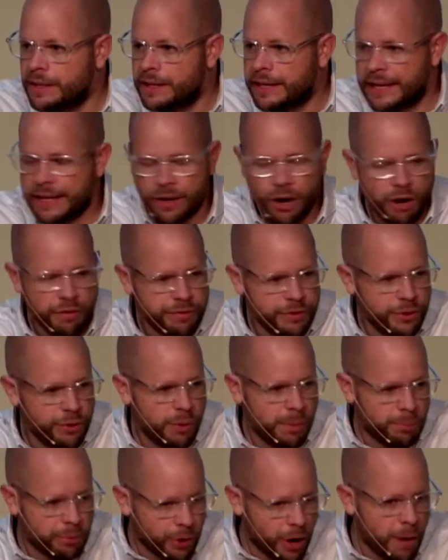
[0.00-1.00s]
can offer you
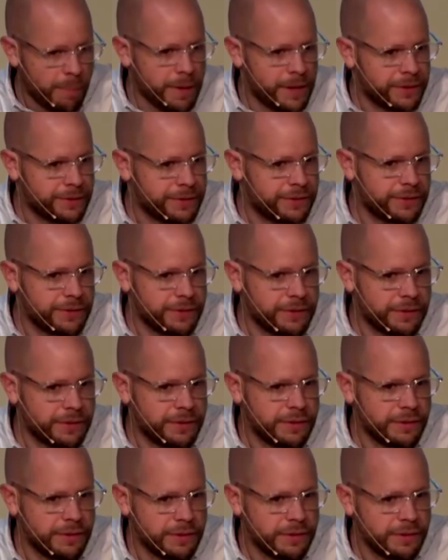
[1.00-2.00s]
a promise
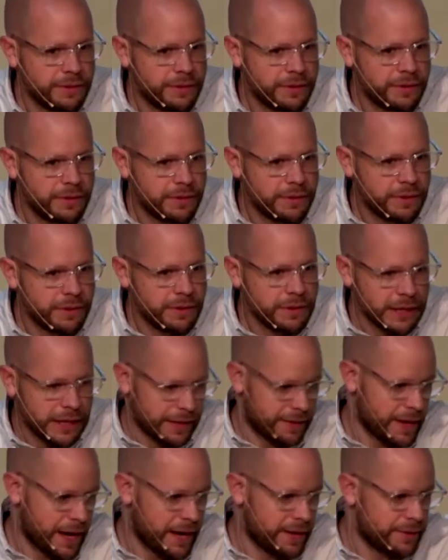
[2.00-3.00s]

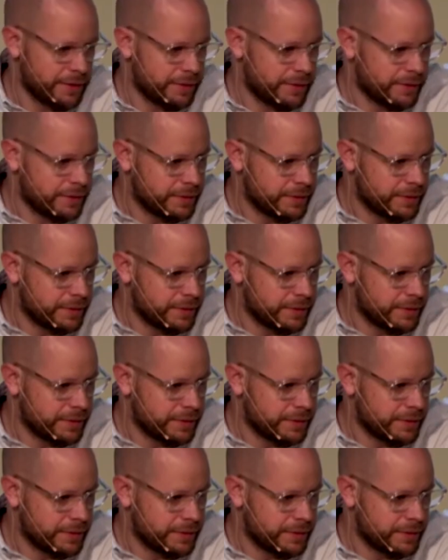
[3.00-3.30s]
like that.